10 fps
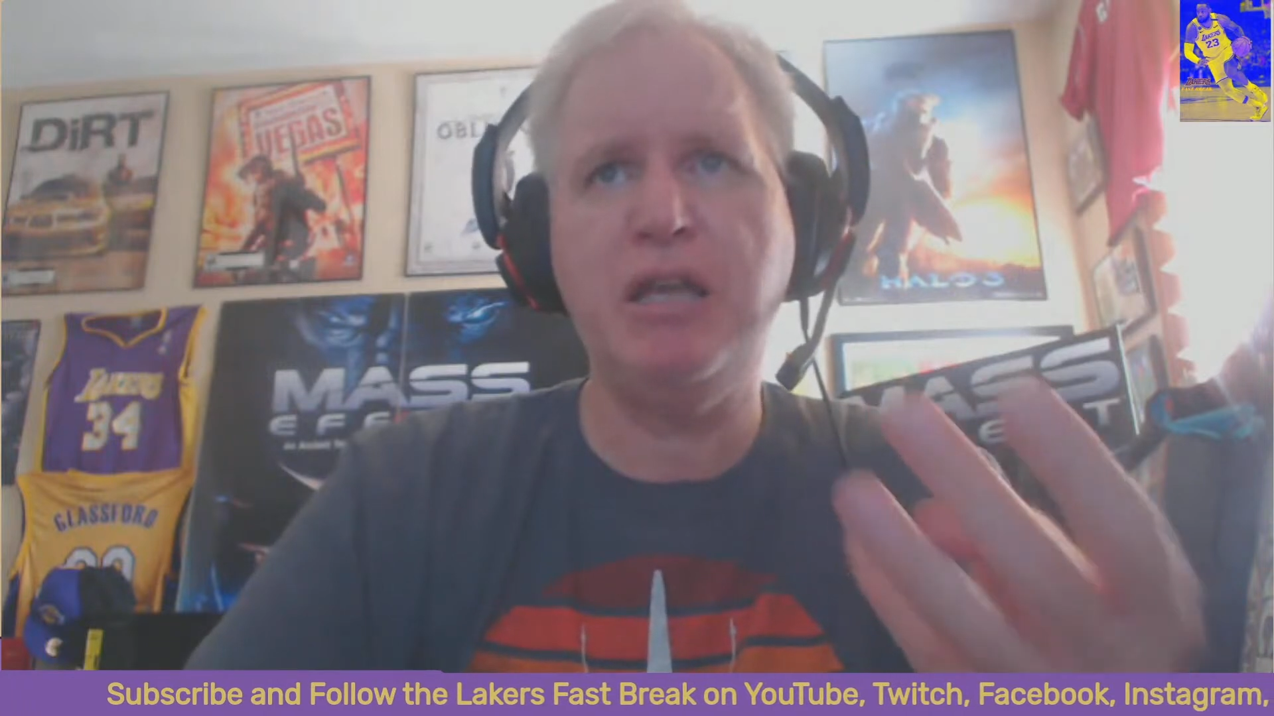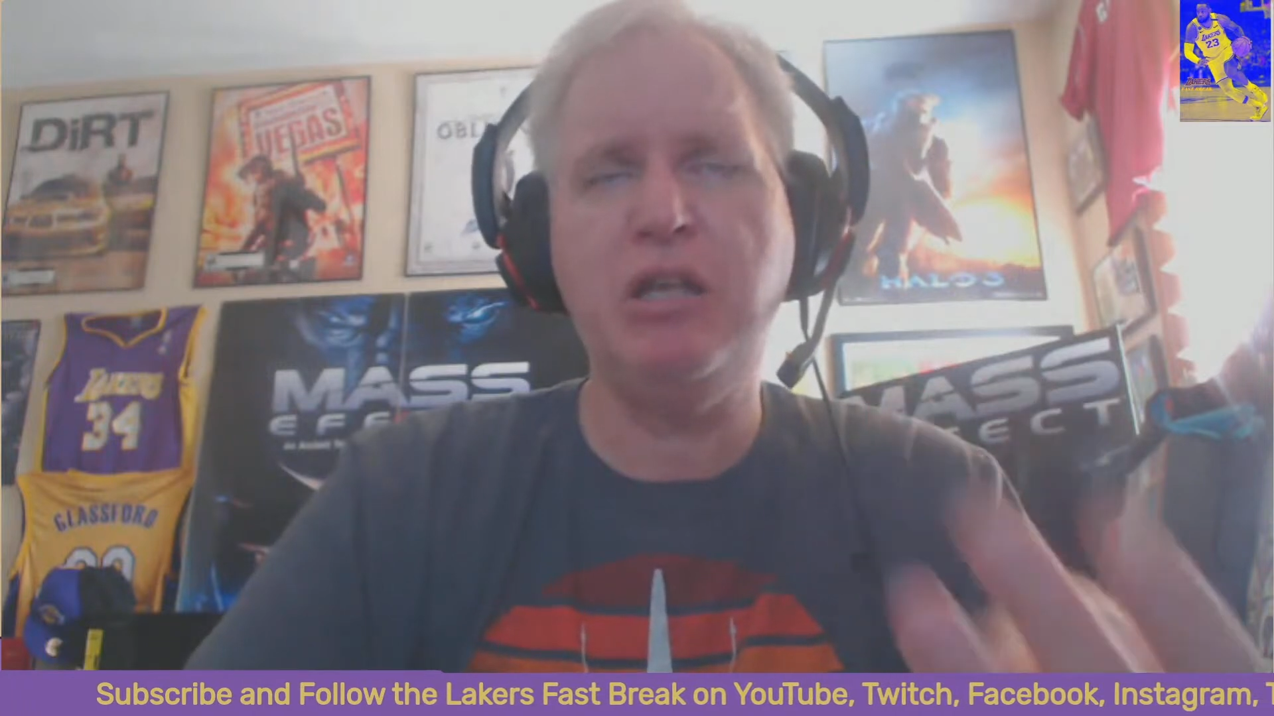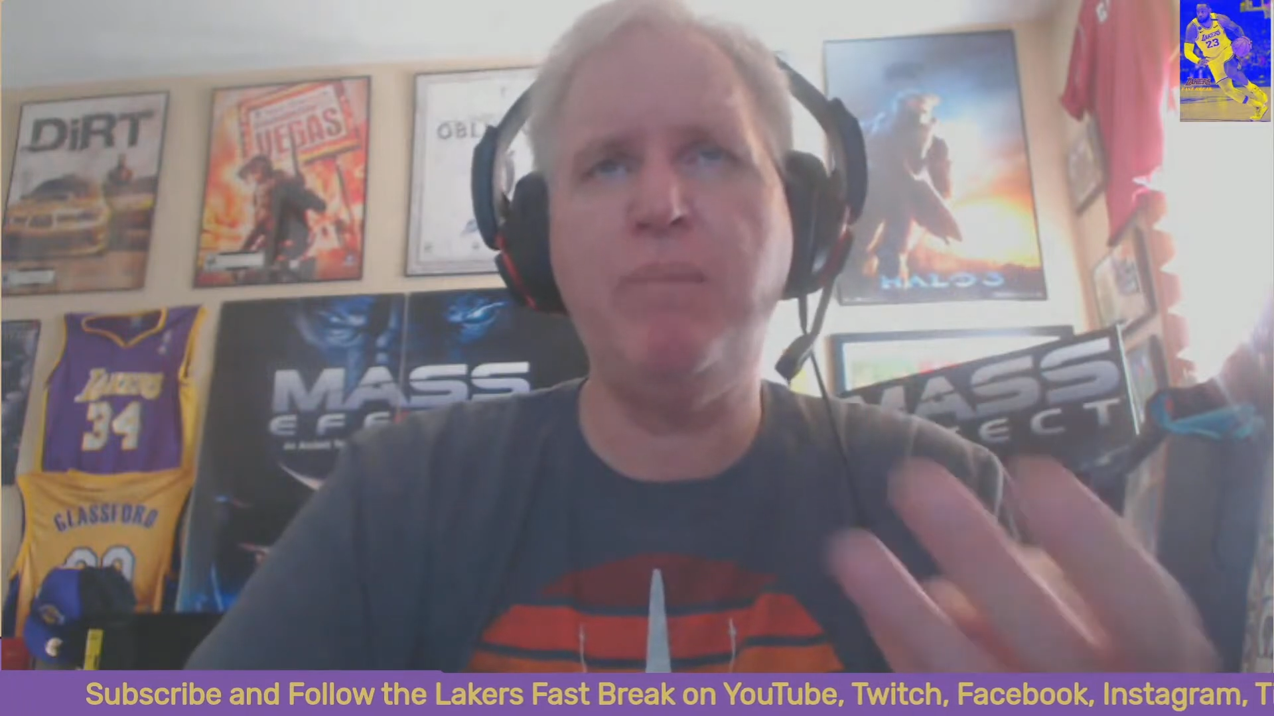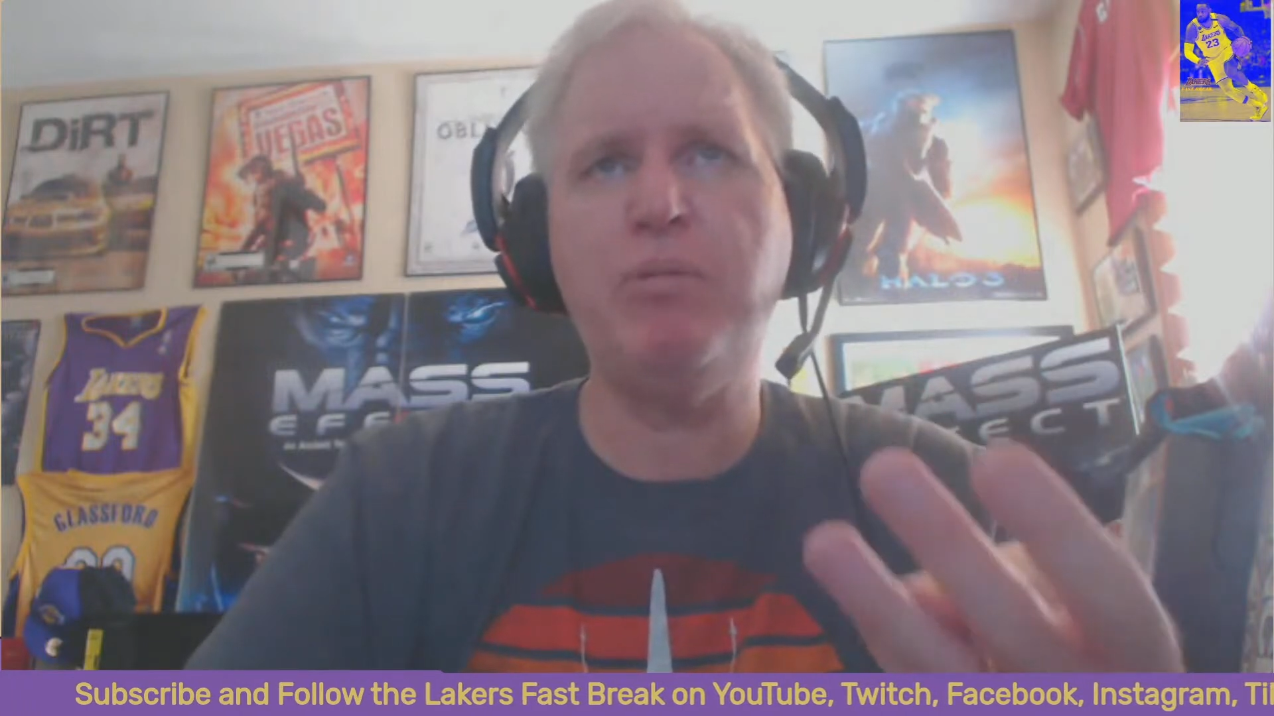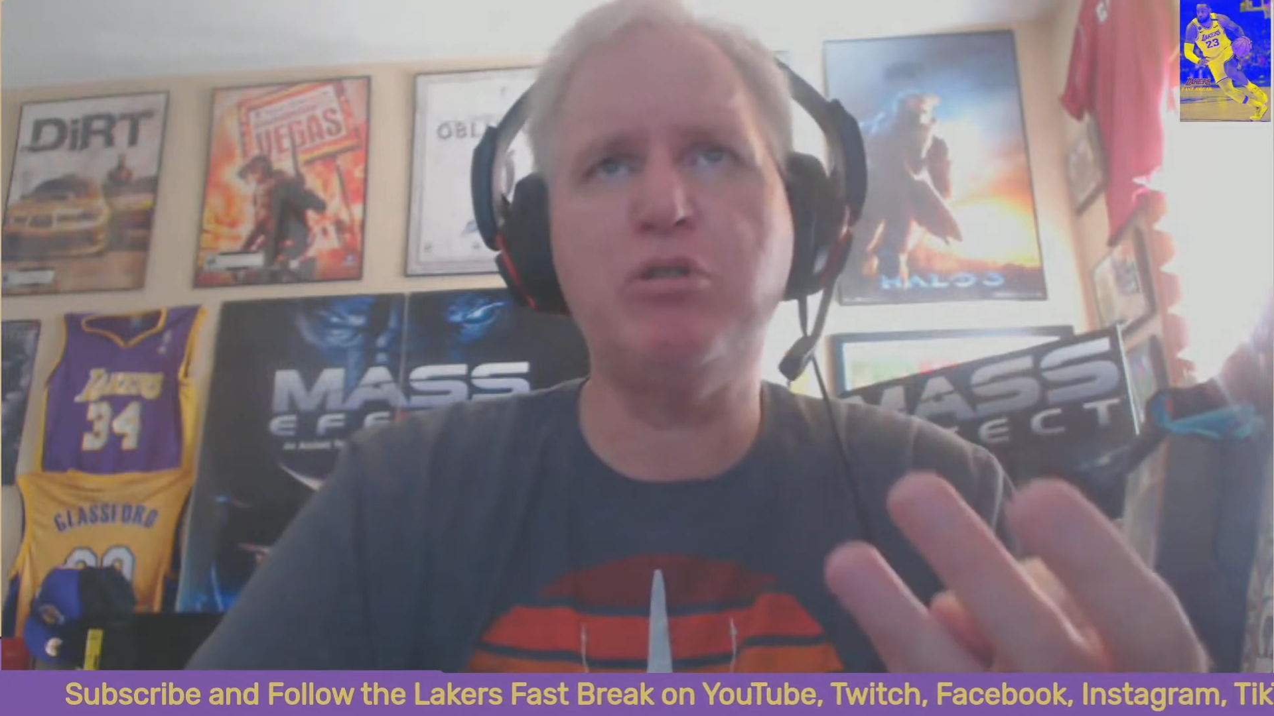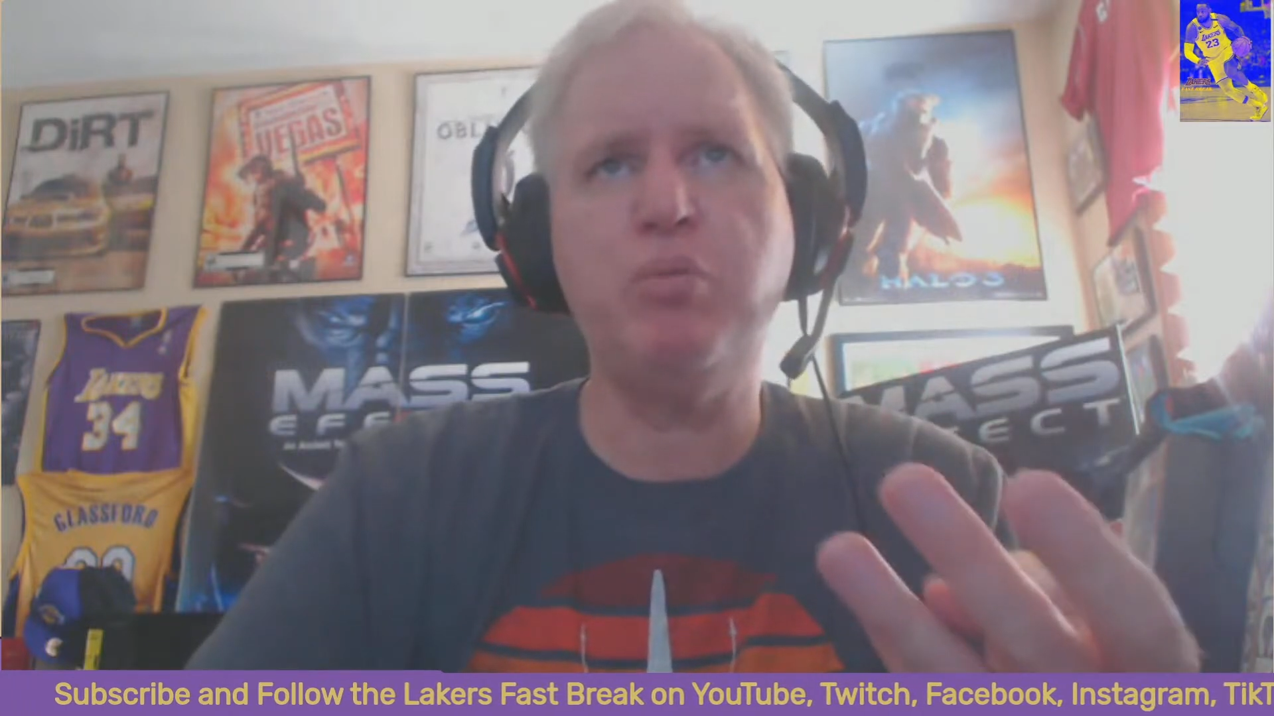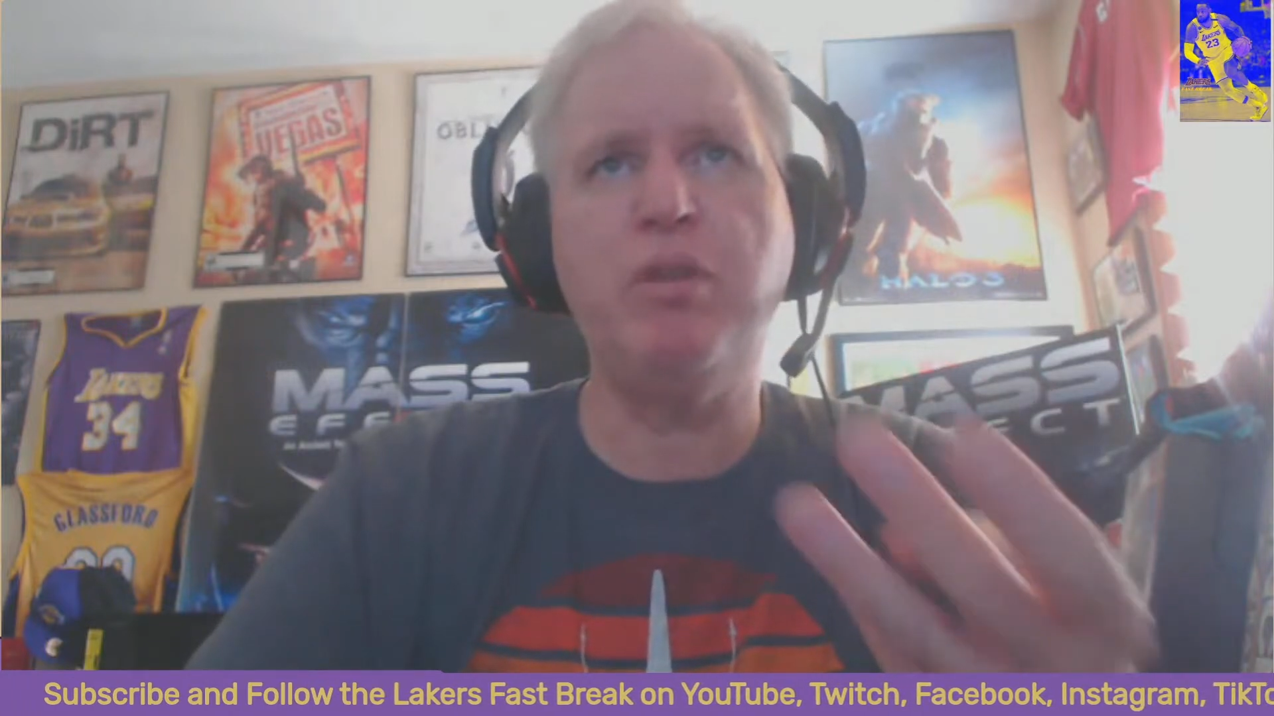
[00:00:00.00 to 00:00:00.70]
Clippers